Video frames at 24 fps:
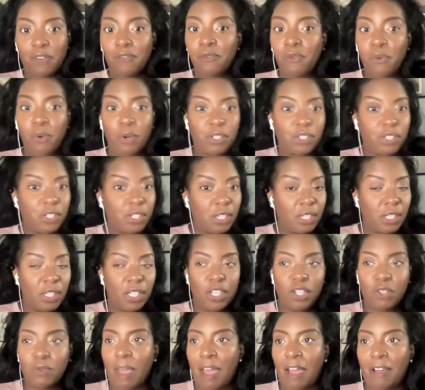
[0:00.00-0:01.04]

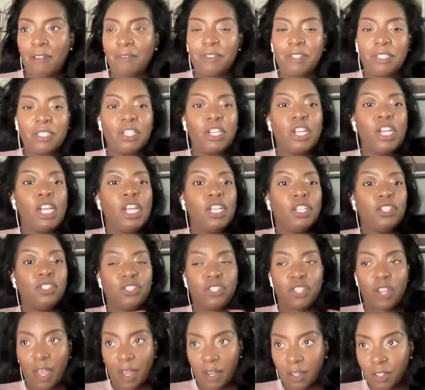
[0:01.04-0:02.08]
Unfortunately, you have to
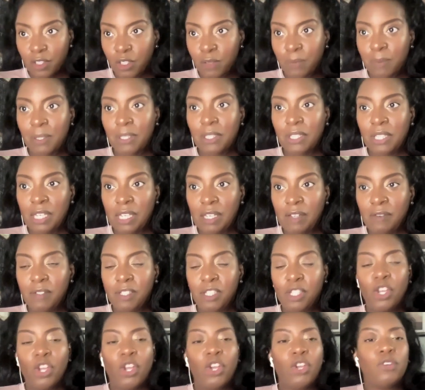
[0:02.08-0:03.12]
challenge
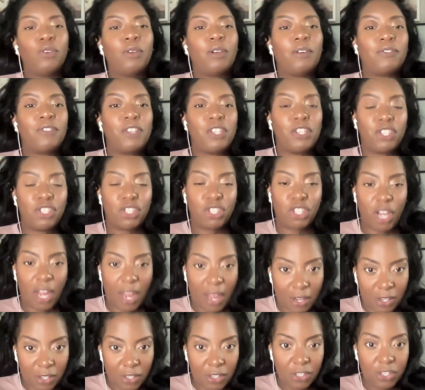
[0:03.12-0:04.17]
beliefs, you have to
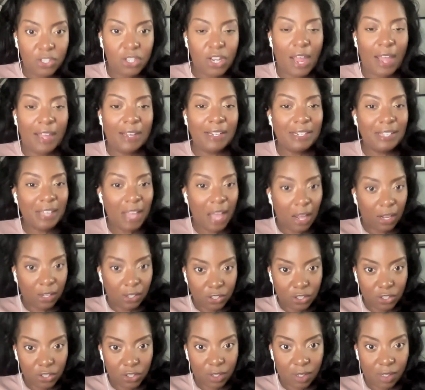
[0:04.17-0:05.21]
challenge
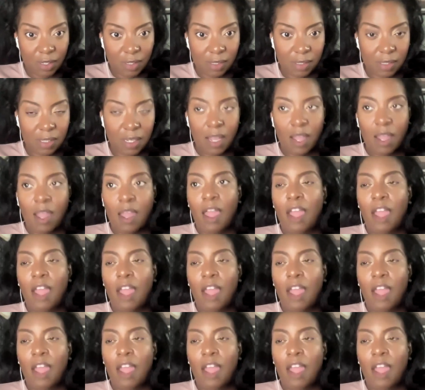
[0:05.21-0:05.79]
ideologies,